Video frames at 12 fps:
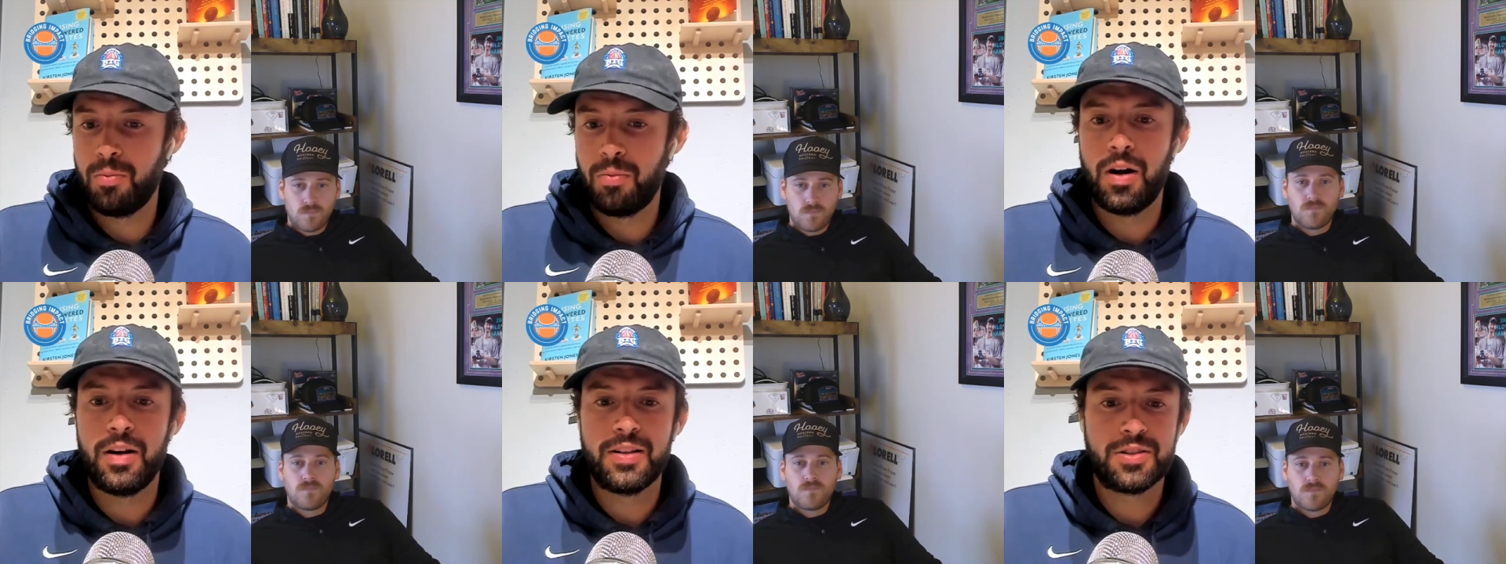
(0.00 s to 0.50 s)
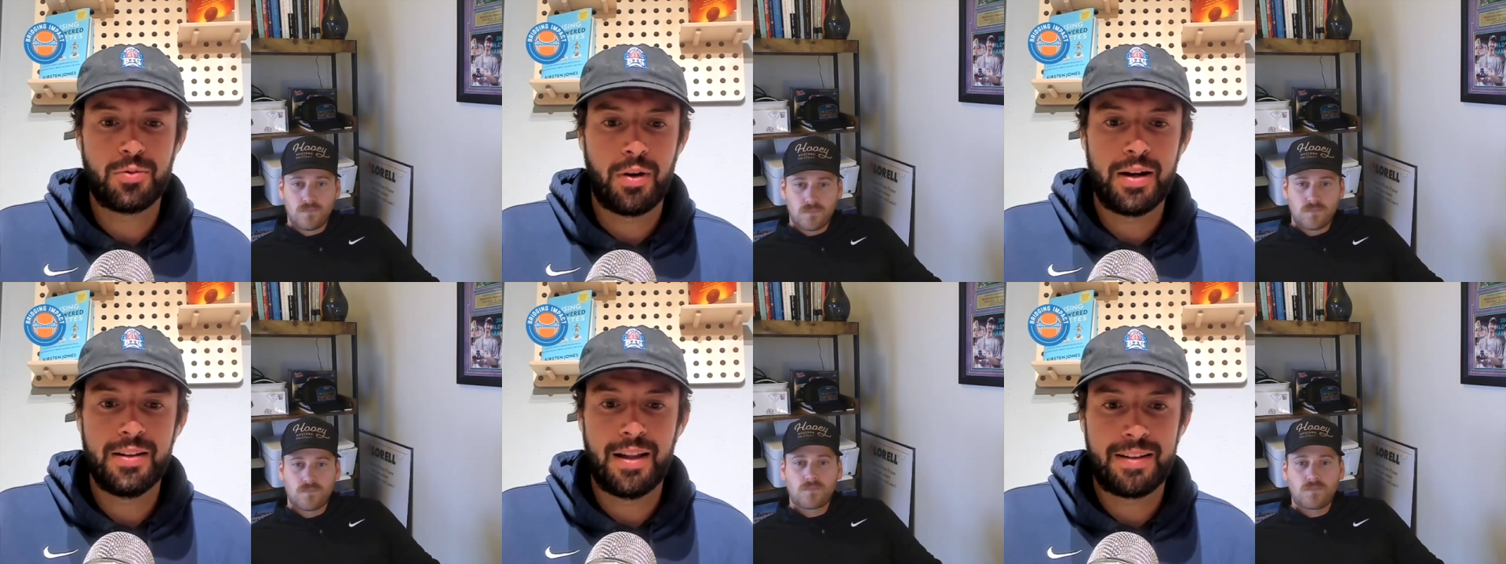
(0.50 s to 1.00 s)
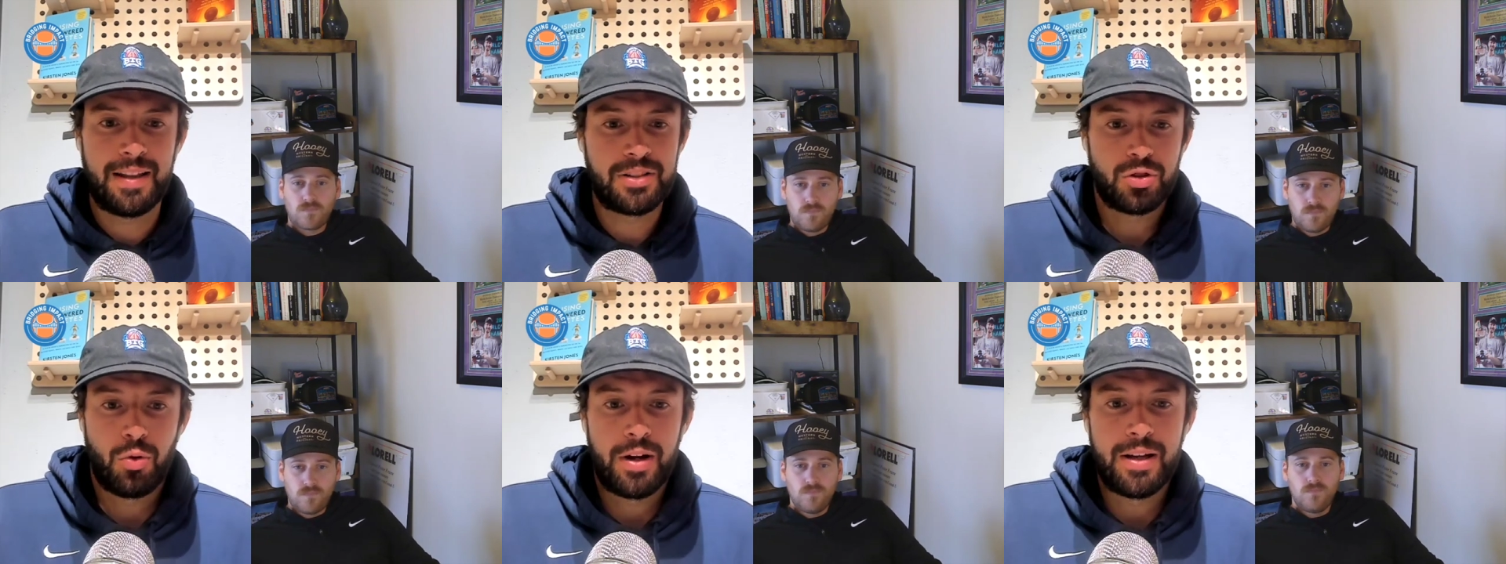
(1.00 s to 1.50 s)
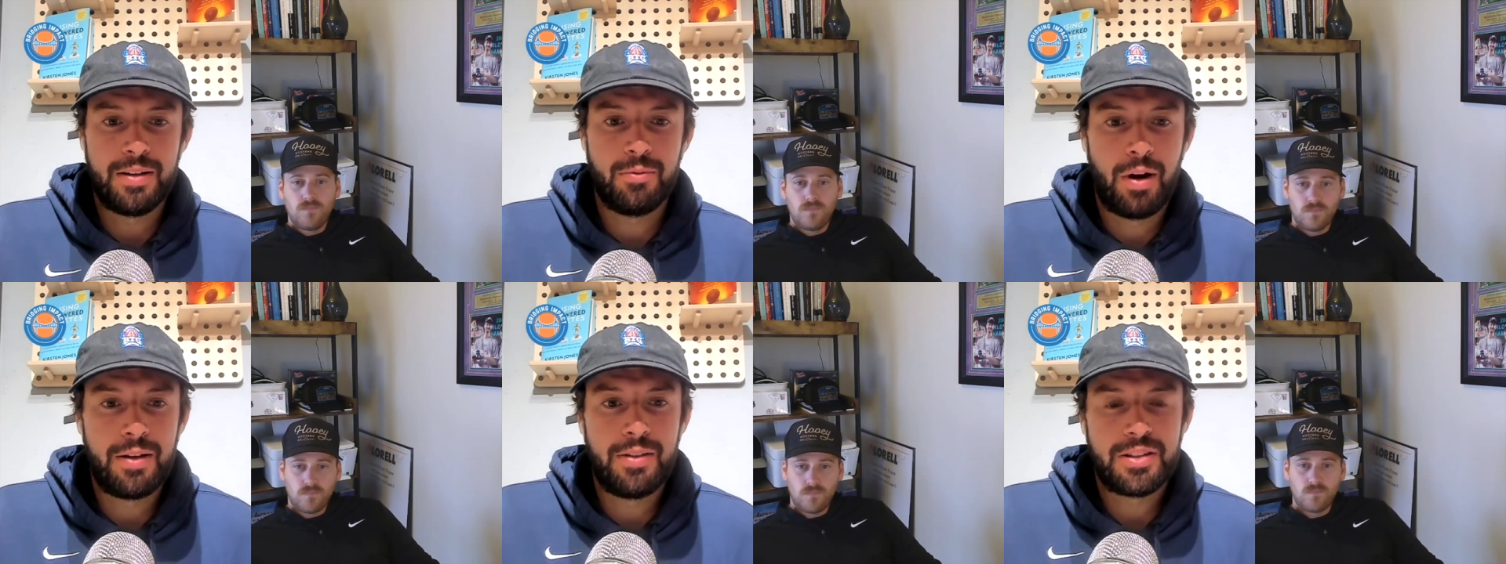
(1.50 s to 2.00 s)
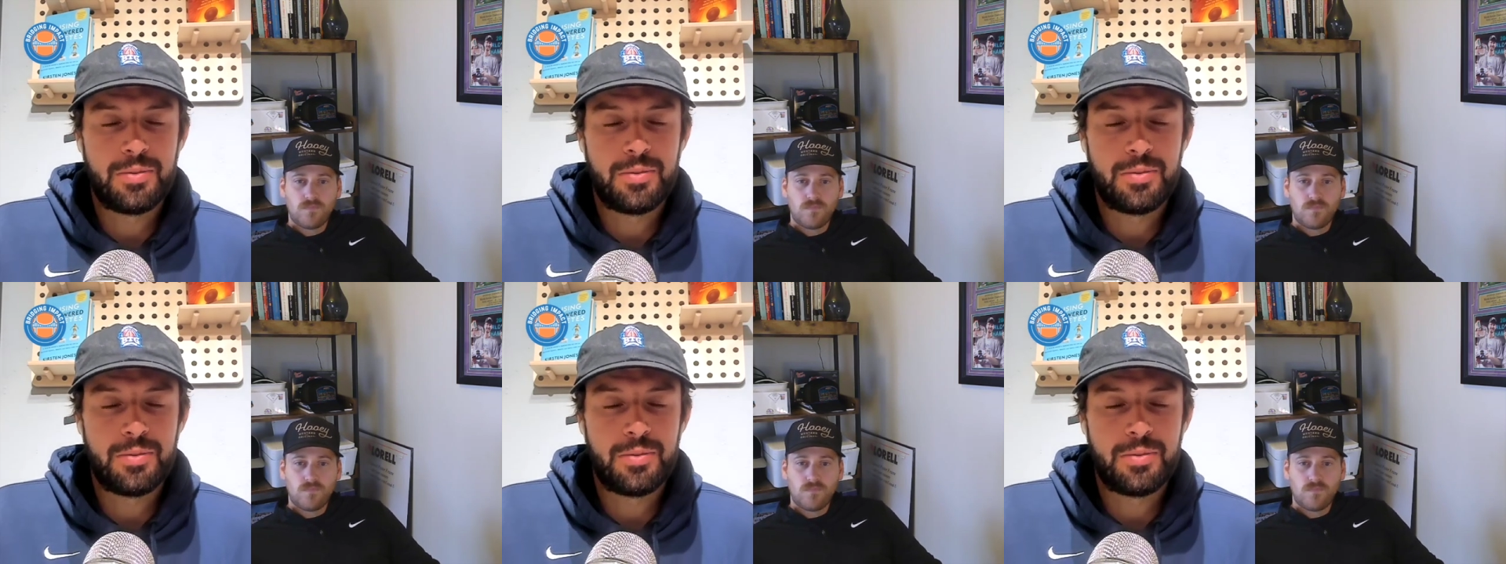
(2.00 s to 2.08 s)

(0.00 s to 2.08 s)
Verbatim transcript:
Speaker 1: home runs, right? Like that's great, right?